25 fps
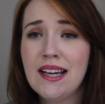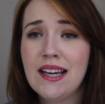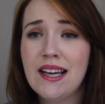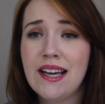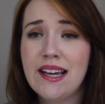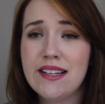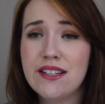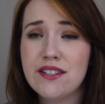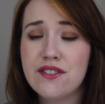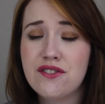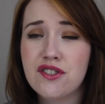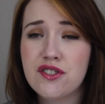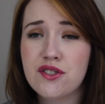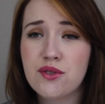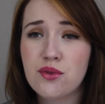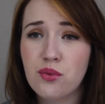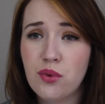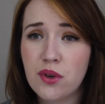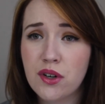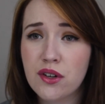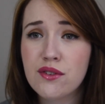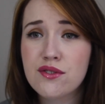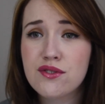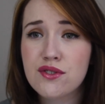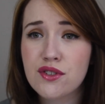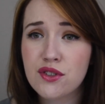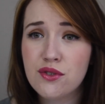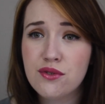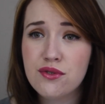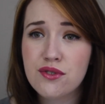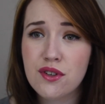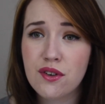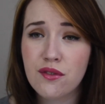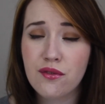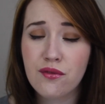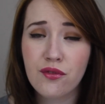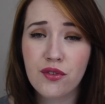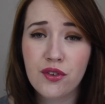It is just one of those
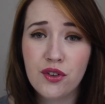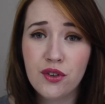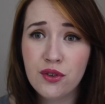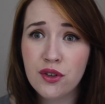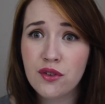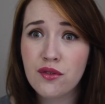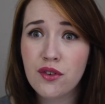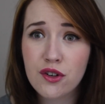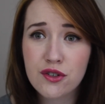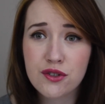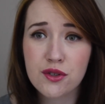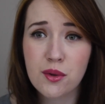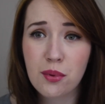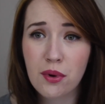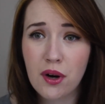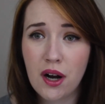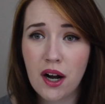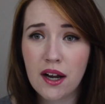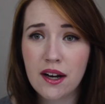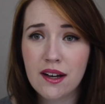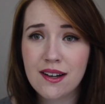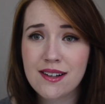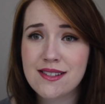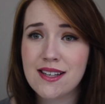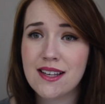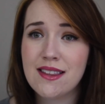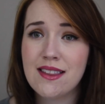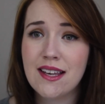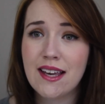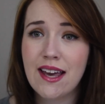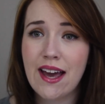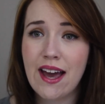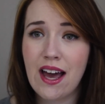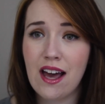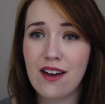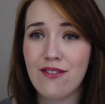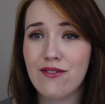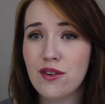universal products I think
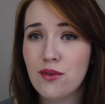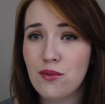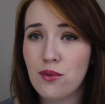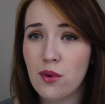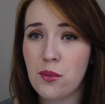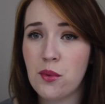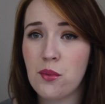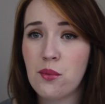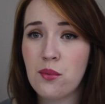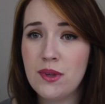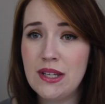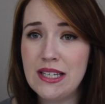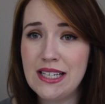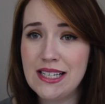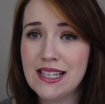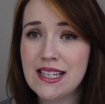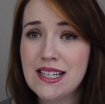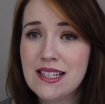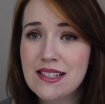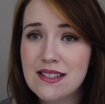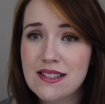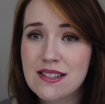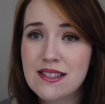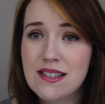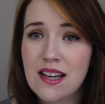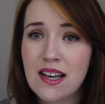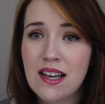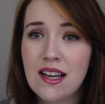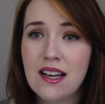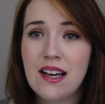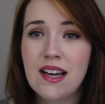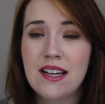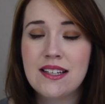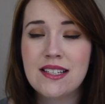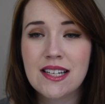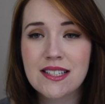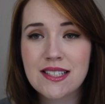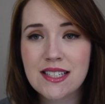every woman needs.
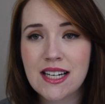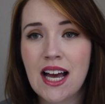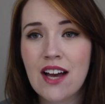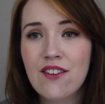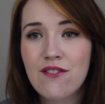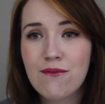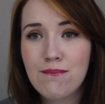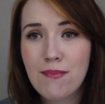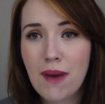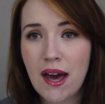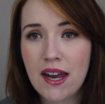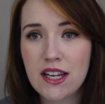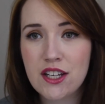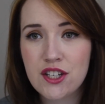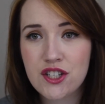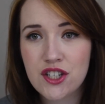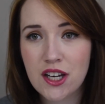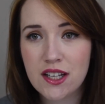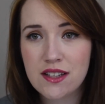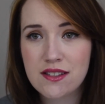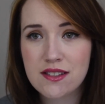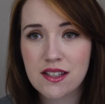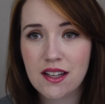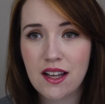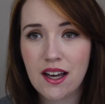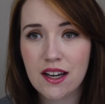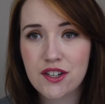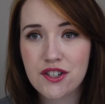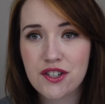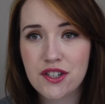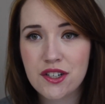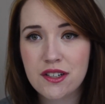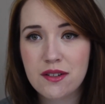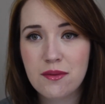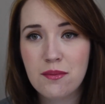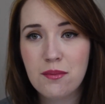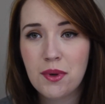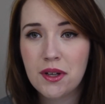It doesn't have many shade
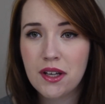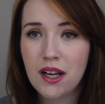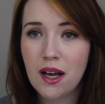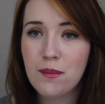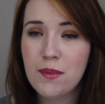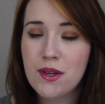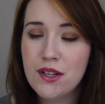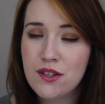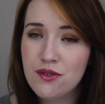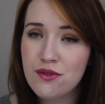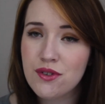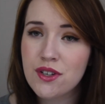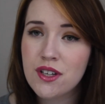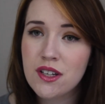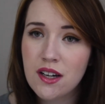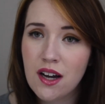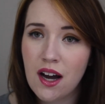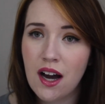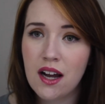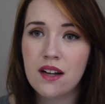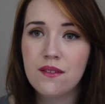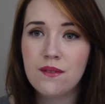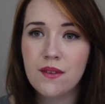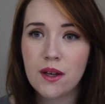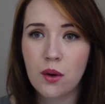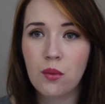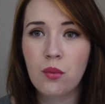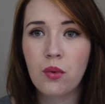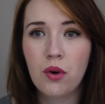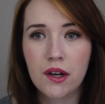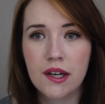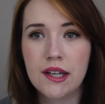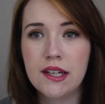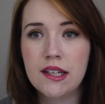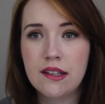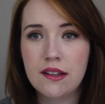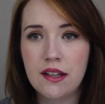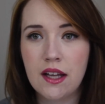selection, but I mean, you can kind of like
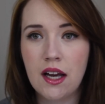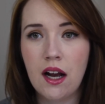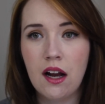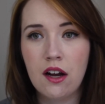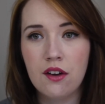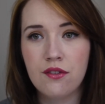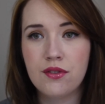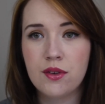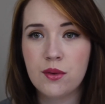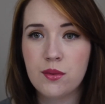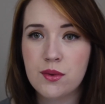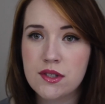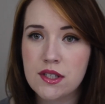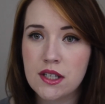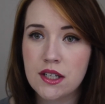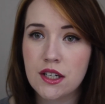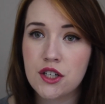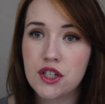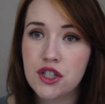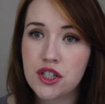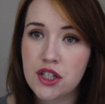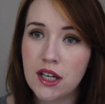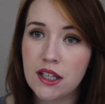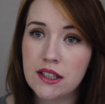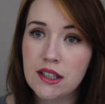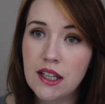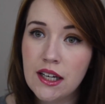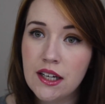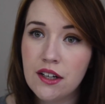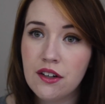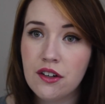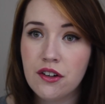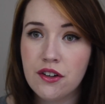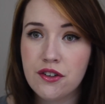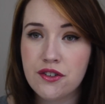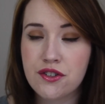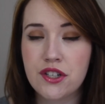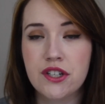work it in there if it was like a shade
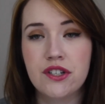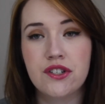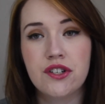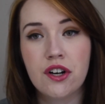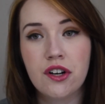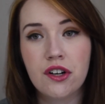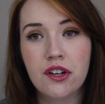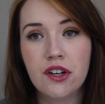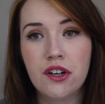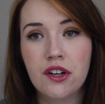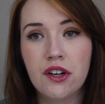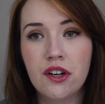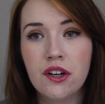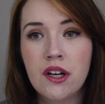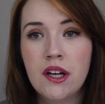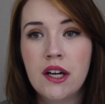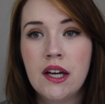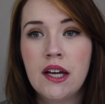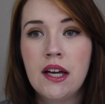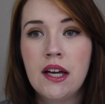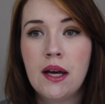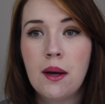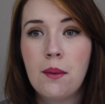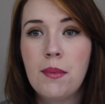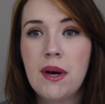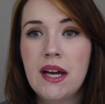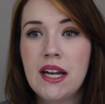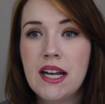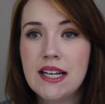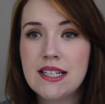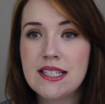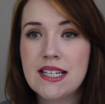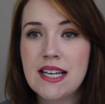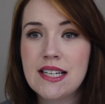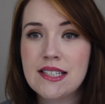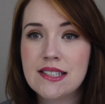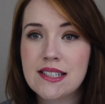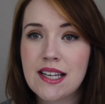lighter or a shade darker. But it
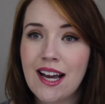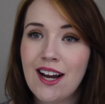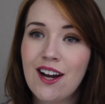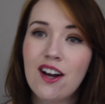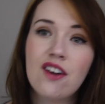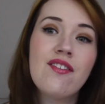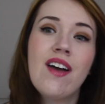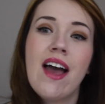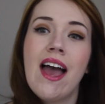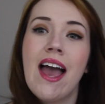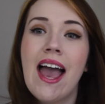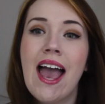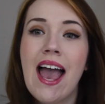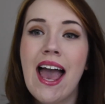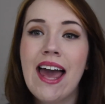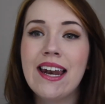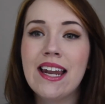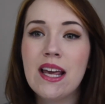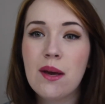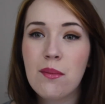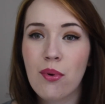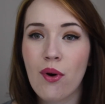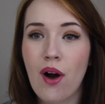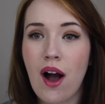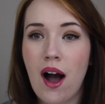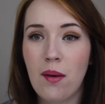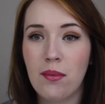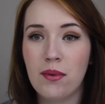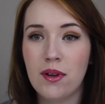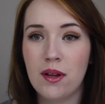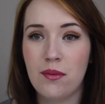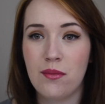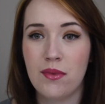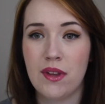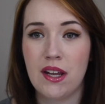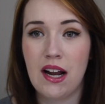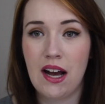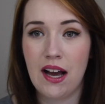takes care of any
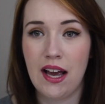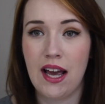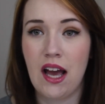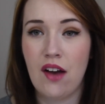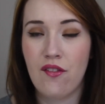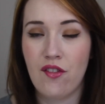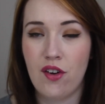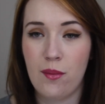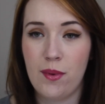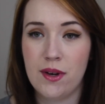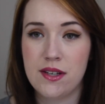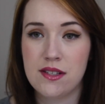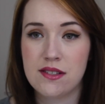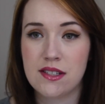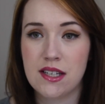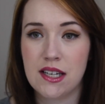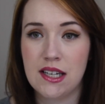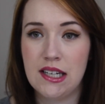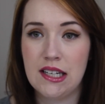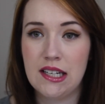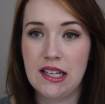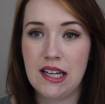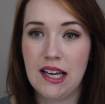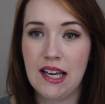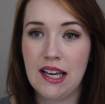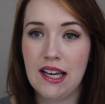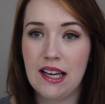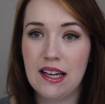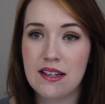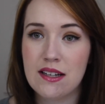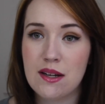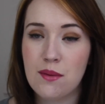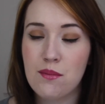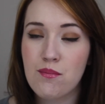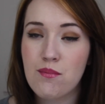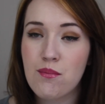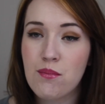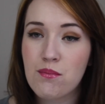problem that I have on my skin.
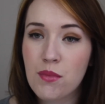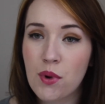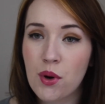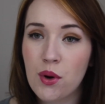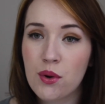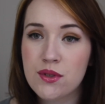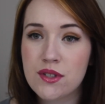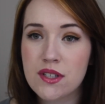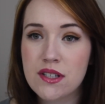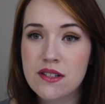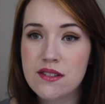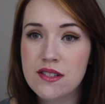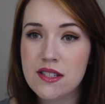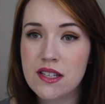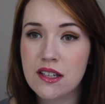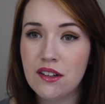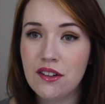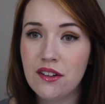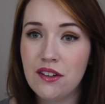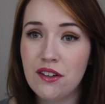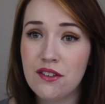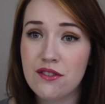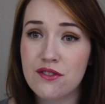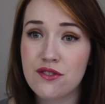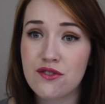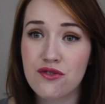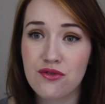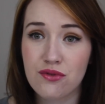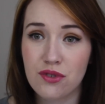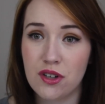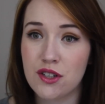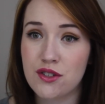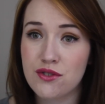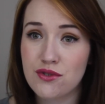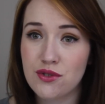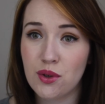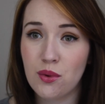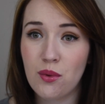And most concealers,
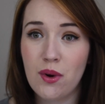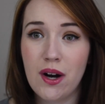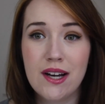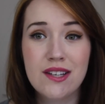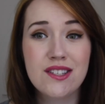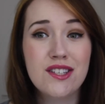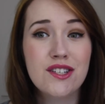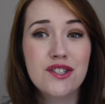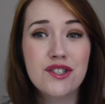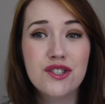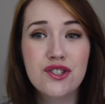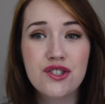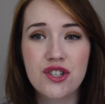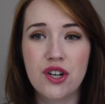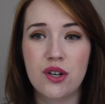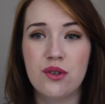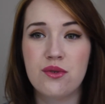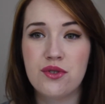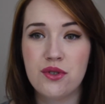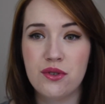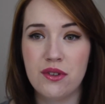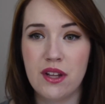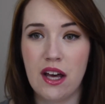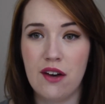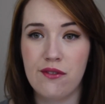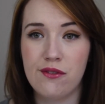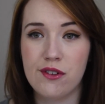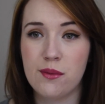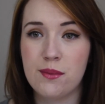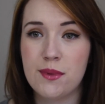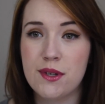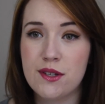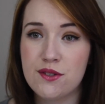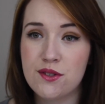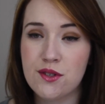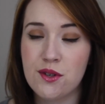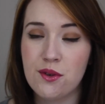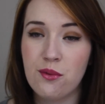drugstore-wise, don't do that for
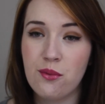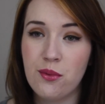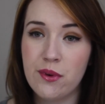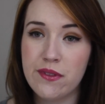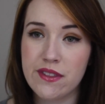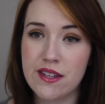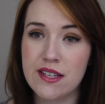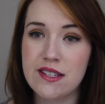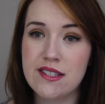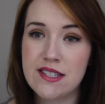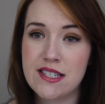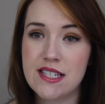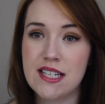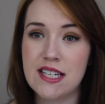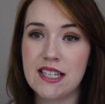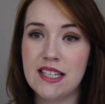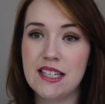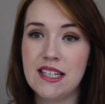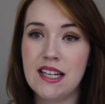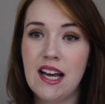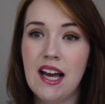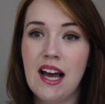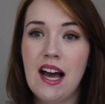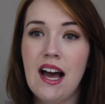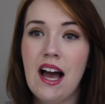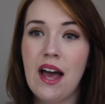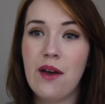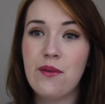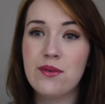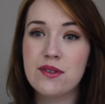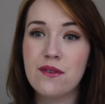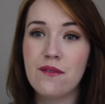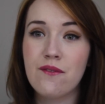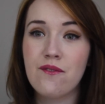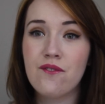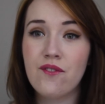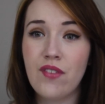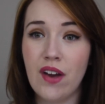me. So when this did, I was
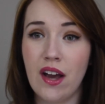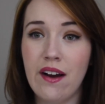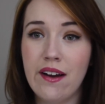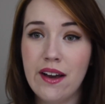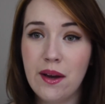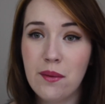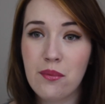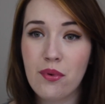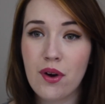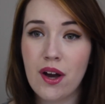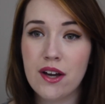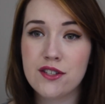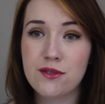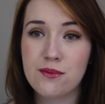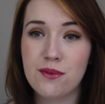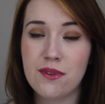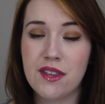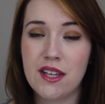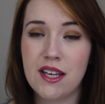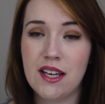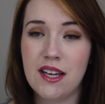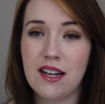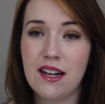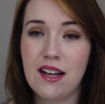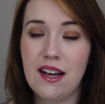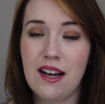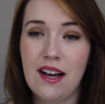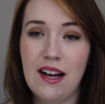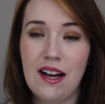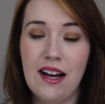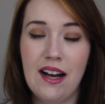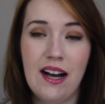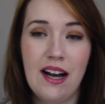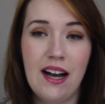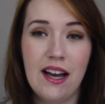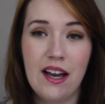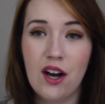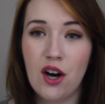very impressed with it.
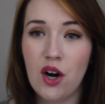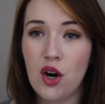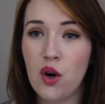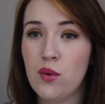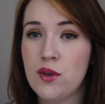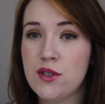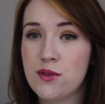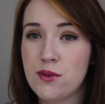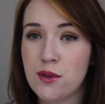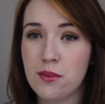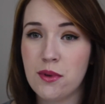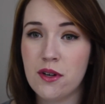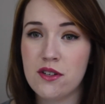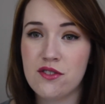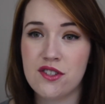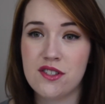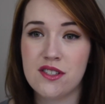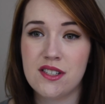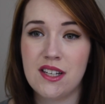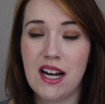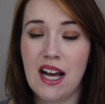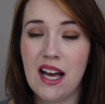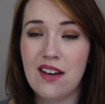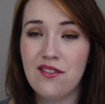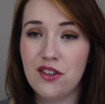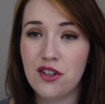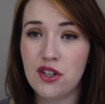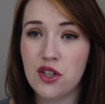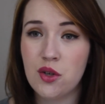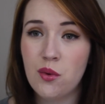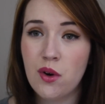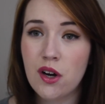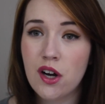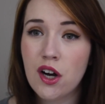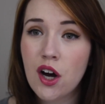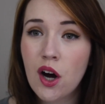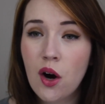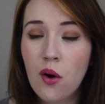I always repurchase it. I have a new
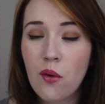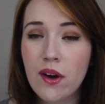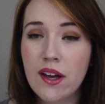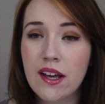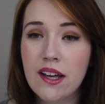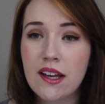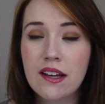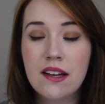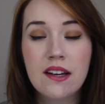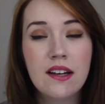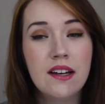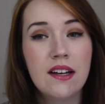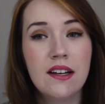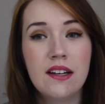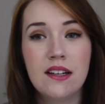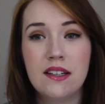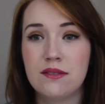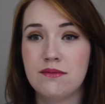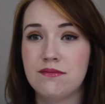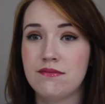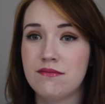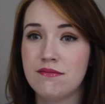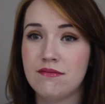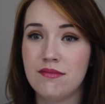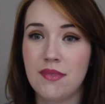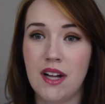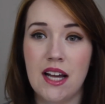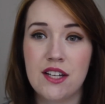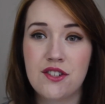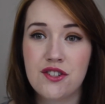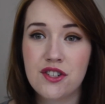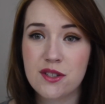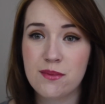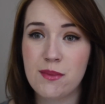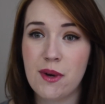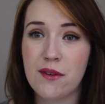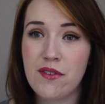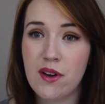one going. It's
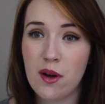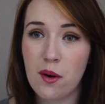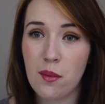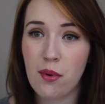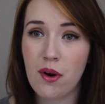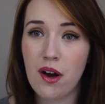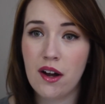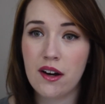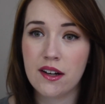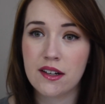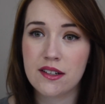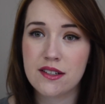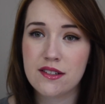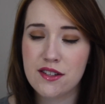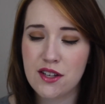just my favorite product.